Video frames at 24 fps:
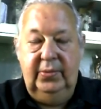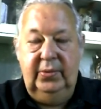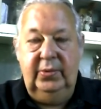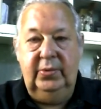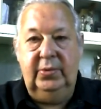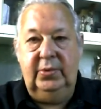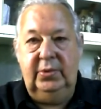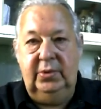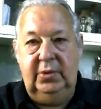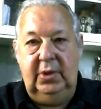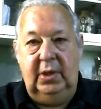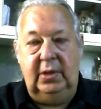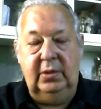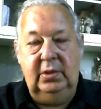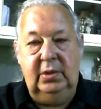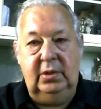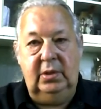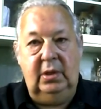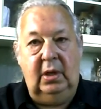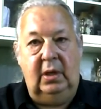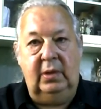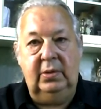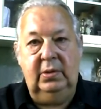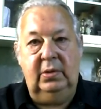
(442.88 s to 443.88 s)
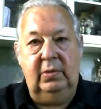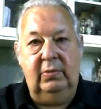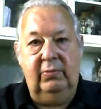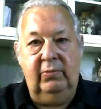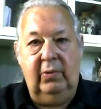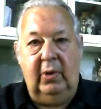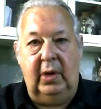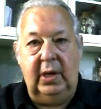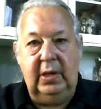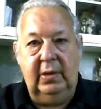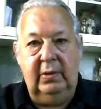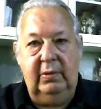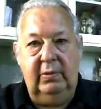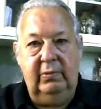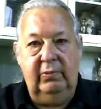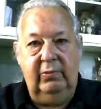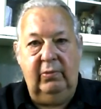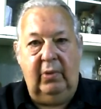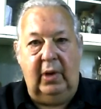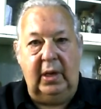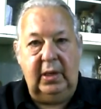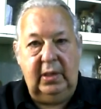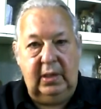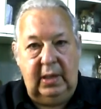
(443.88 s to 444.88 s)
sit and start to
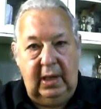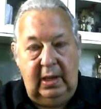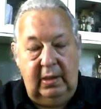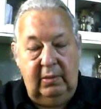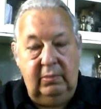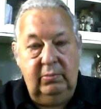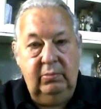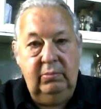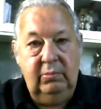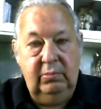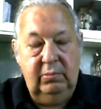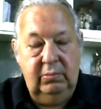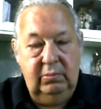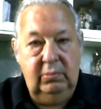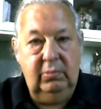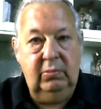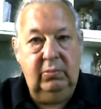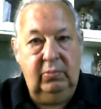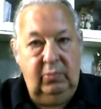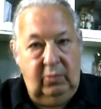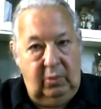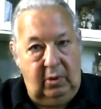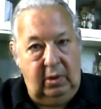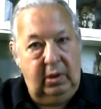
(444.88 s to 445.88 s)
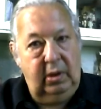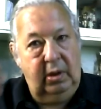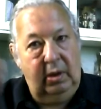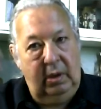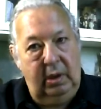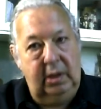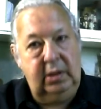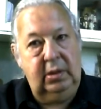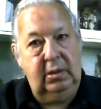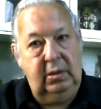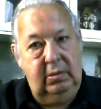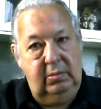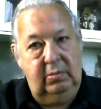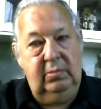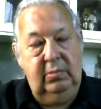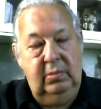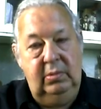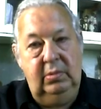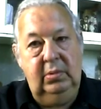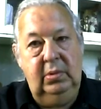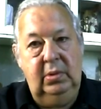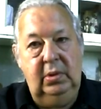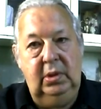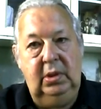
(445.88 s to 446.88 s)
write down what I'd
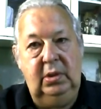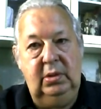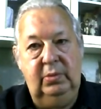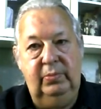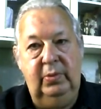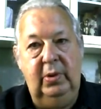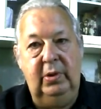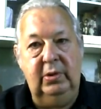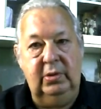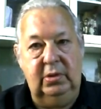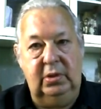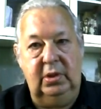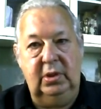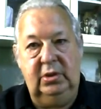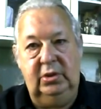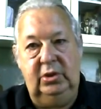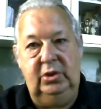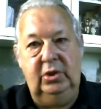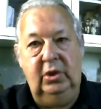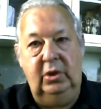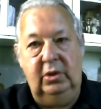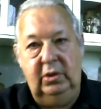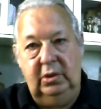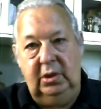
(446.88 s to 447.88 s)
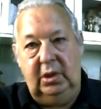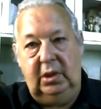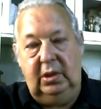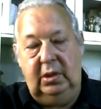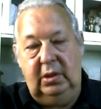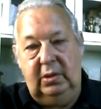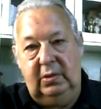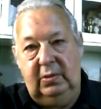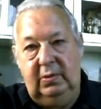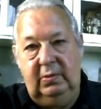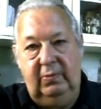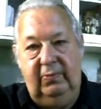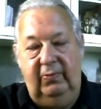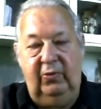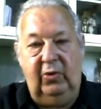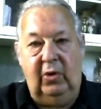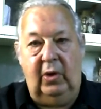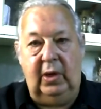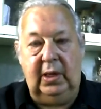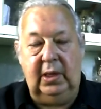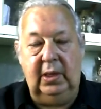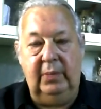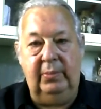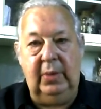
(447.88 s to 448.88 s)
experienced, this journey, this
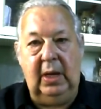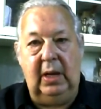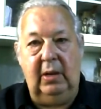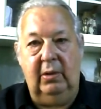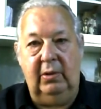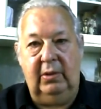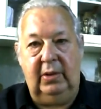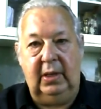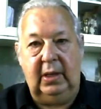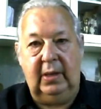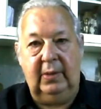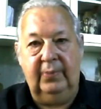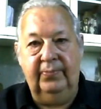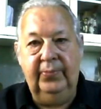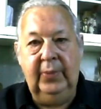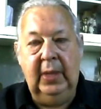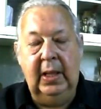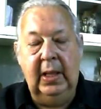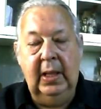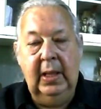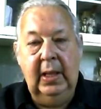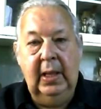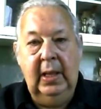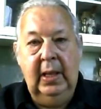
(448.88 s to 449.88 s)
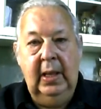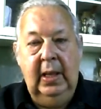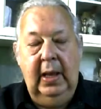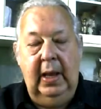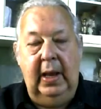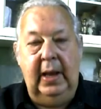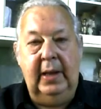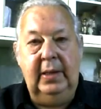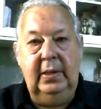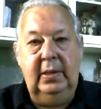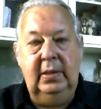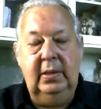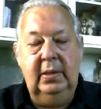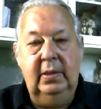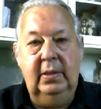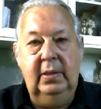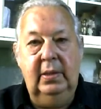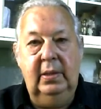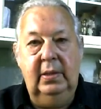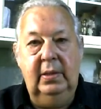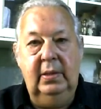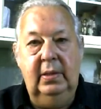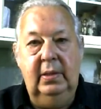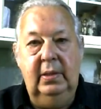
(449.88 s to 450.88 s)
flying about thing. And
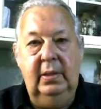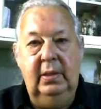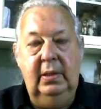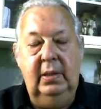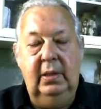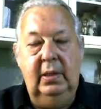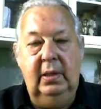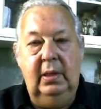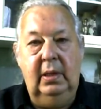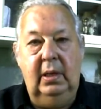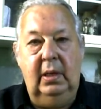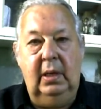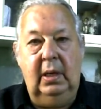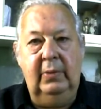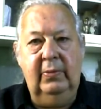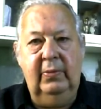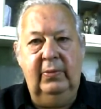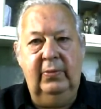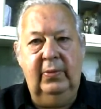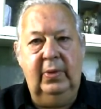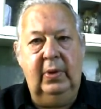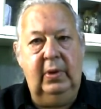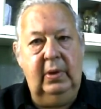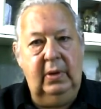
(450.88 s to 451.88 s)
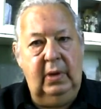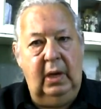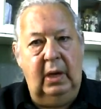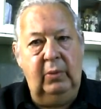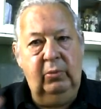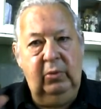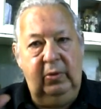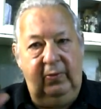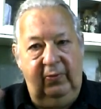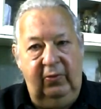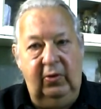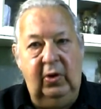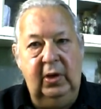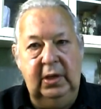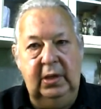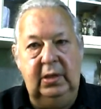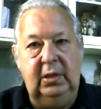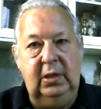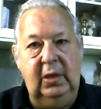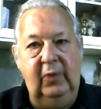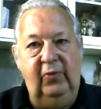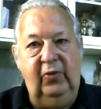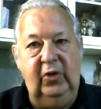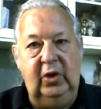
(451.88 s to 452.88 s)
I would find
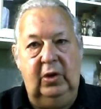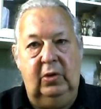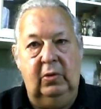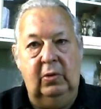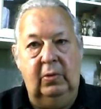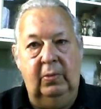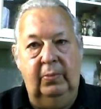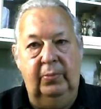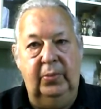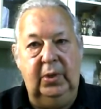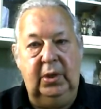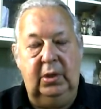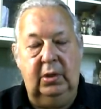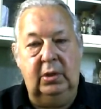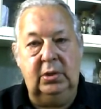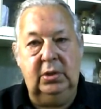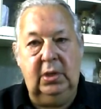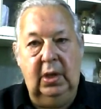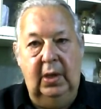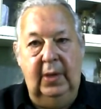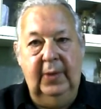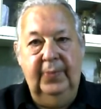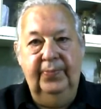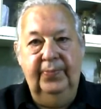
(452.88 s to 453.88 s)
it difficult, because